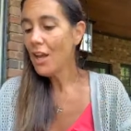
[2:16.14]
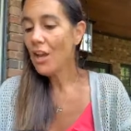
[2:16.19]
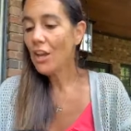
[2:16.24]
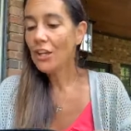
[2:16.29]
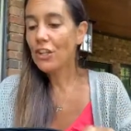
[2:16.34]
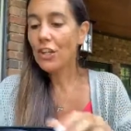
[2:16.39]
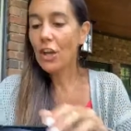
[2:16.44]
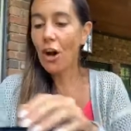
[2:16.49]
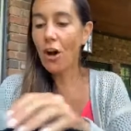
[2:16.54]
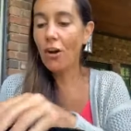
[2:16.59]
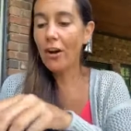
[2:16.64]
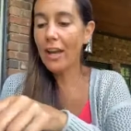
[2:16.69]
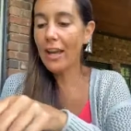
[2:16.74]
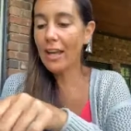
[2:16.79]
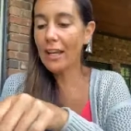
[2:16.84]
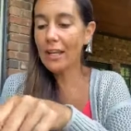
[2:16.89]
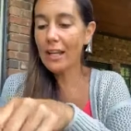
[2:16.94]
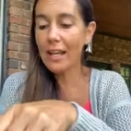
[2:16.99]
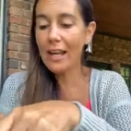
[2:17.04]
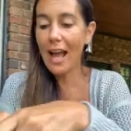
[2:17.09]
Y'all,
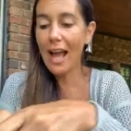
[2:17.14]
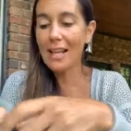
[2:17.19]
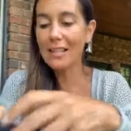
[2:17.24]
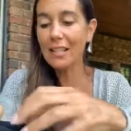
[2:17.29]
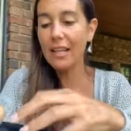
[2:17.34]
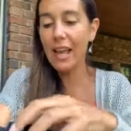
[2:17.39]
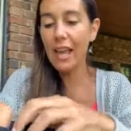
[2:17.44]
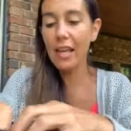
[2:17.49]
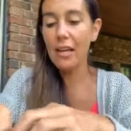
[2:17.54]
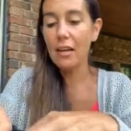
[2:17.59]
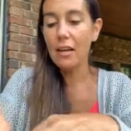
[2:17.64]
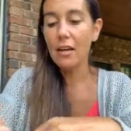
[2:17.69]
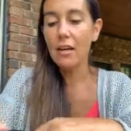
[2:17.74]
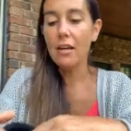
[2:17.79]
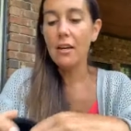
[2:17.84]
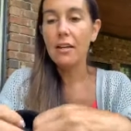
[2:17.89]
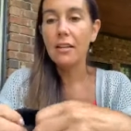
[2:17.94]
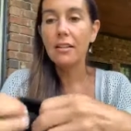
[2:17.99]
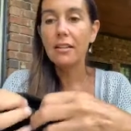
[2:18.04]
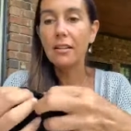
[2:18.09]
it, it has a
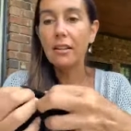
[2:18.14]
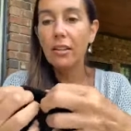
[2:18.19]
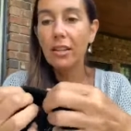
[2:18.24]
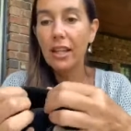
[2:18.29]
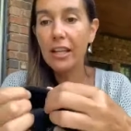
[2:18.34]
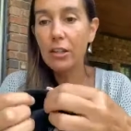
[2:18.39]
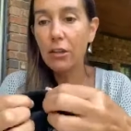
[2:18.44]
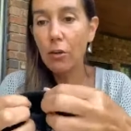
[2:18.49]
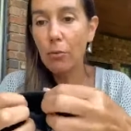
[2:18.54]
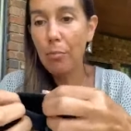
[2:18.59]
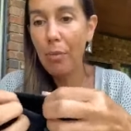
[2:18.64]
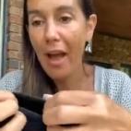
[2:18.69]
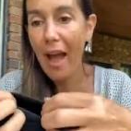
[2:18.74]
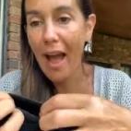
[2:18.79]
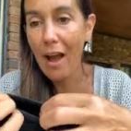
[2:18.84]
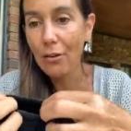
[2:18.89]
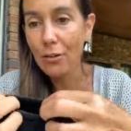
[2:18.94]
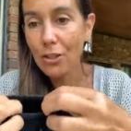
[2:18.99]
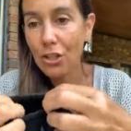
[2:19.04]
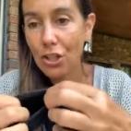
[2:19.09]
little
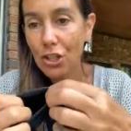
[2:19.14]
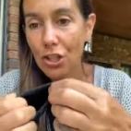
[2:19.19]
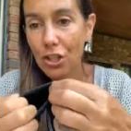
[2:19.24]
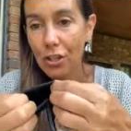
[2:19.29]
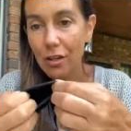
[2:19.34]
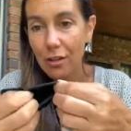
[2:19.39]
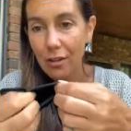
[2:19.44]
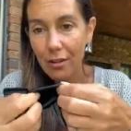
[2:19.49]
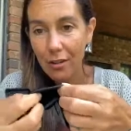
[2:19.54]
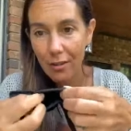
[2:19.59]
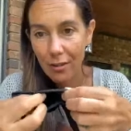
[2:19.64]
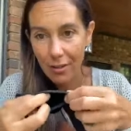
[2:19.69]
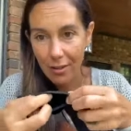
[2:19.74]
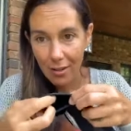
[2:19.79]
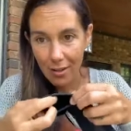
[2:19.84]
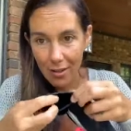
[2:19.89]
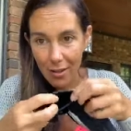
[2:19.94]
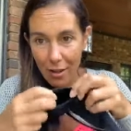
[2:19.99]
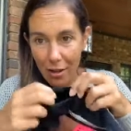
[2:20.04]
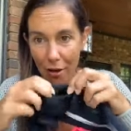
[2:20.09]
pouch
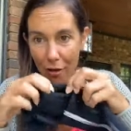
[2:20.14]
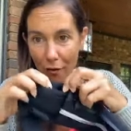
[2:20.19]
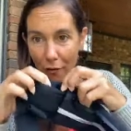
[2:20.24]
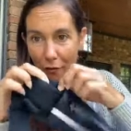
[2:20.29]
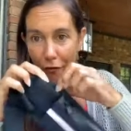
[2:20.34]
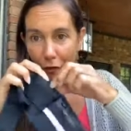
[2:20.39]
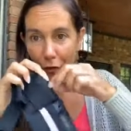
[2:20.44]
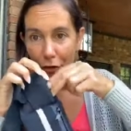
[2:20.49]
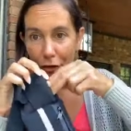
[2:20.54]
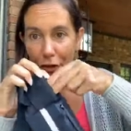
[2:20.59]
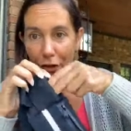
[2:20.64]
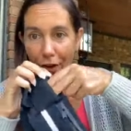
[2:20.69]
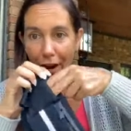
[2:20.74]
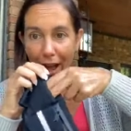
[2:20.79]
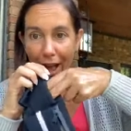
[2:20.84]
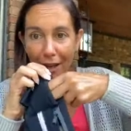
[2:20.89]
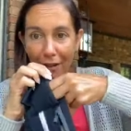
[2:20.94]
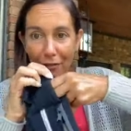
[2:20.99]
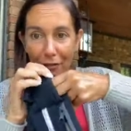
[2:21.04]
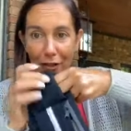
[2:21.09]
for your
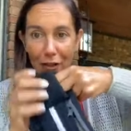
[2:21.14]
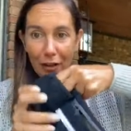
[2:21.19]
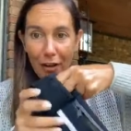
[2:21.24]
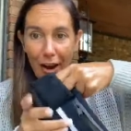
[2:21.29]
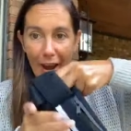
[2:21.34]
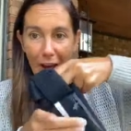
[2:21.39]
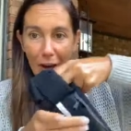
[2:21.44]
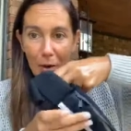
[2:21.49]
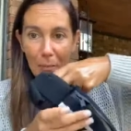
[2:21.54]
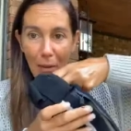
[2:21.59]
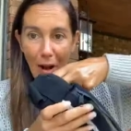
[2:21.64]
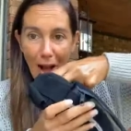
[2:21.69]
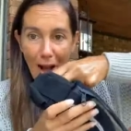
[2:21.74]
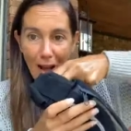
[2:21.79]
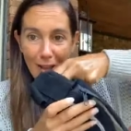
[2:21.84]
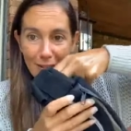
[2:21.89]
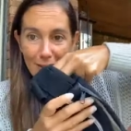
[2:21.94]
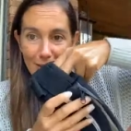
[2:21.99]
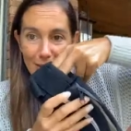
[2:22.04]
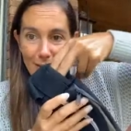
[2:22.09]
head your
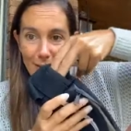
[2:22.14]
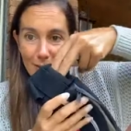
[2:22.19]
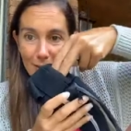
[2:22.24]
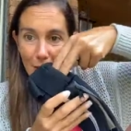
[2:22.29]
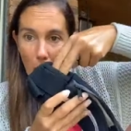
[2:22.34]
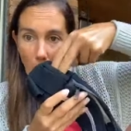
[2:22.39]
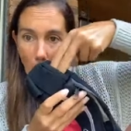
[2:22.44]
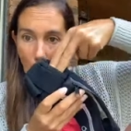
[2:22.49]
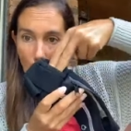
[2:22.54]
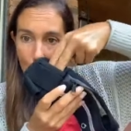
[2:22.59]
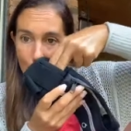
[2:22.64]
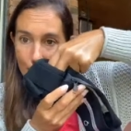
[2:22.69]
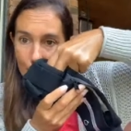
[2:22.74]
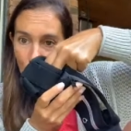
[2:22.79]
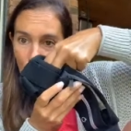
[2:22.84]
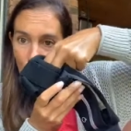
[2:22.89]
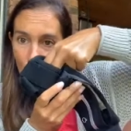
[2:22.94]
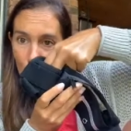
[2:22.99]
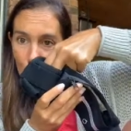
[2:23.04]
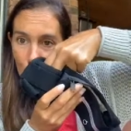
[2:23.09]
AirPods.
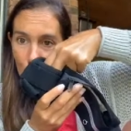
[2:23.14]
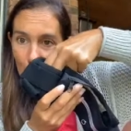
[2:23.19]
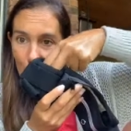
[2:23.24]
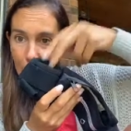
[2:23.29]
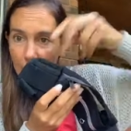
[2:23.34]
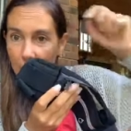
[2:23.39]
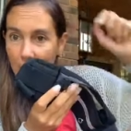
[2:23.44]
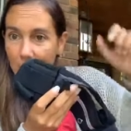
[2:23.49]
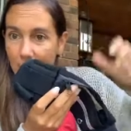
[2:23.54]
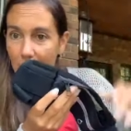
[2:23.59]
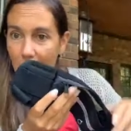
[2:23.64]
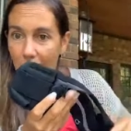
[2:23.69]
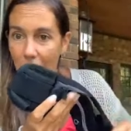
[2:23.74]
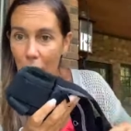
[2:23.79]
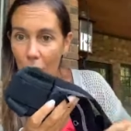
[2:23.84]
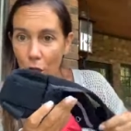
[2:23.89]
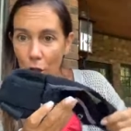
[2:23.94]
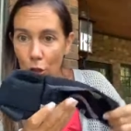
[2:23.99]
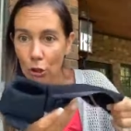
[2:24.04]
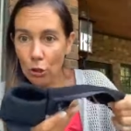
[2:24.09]
Boop.
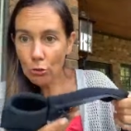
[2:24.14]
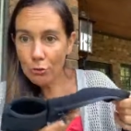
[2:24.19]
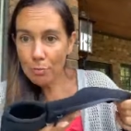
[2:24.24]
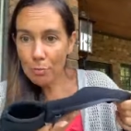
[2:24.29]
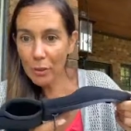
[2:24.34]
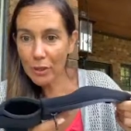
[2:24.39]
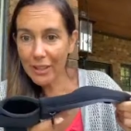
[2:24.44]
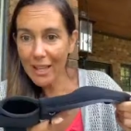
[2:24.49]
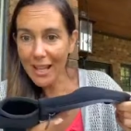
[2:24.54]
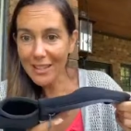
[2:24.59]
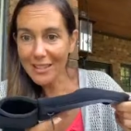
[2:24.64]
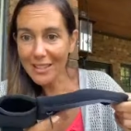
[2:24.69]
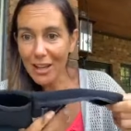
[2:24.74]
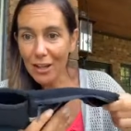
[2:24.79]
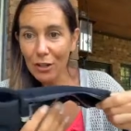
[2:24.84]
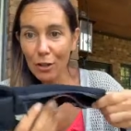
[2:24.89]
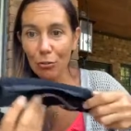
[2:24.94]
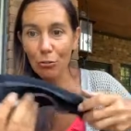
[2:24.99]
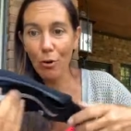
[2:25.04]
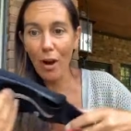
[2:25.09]
You put that
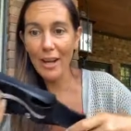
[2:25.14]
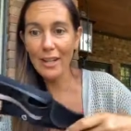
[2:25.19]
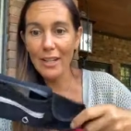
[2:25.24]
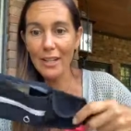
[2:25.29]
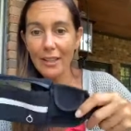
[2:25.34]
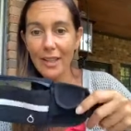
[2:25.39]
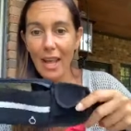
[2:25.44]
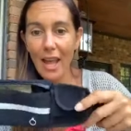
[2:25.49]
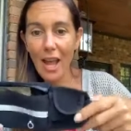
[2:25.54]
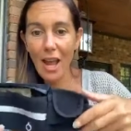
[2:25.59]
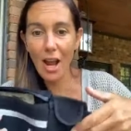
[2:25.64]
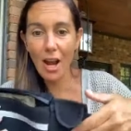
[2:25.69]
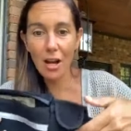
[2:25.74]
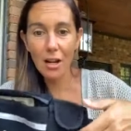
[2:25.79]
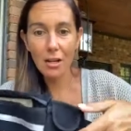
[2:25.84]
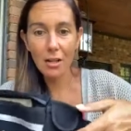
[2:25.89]
sucker right in there.